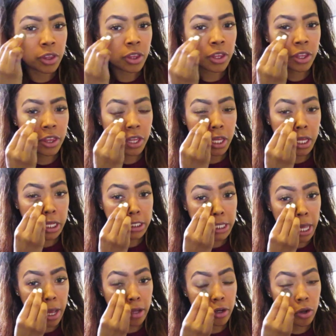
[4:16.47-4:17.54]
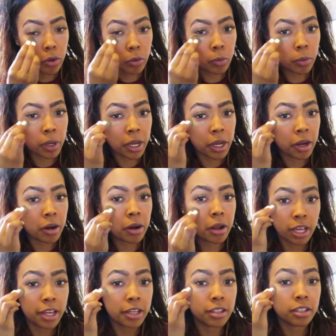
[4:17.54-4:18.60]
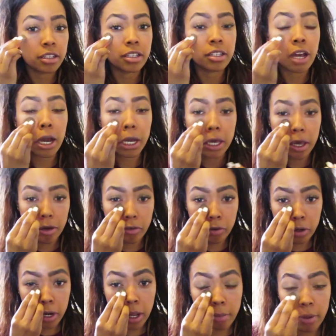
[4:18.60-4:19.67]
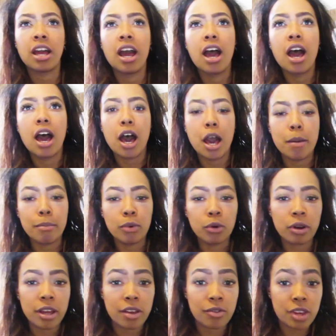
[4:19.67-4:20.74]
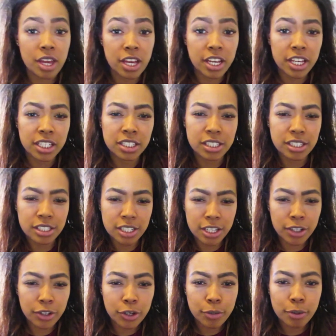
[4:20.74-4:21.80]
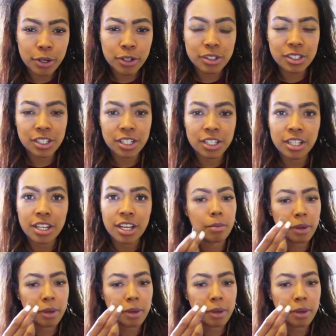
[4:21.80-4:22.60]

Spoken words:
The thing is, I don't wear, like, not cover up. I'm more of a concealer person.